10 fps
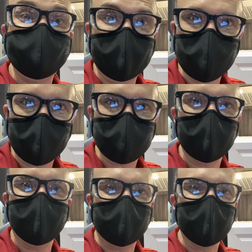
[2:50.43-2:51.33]
dangerous,
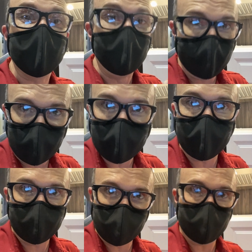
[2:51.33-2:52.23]
when like you're gonna melt the
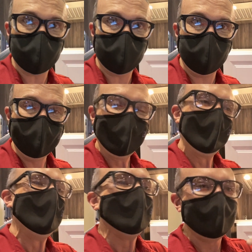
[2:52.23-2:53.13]
exhaust hood,
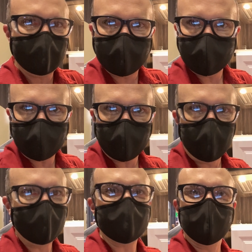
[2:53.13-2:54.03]
then it'll kick
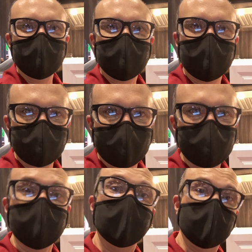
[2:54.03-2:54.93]
on. It's only for
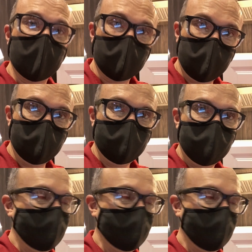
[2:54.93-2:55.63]
protection of the equipment.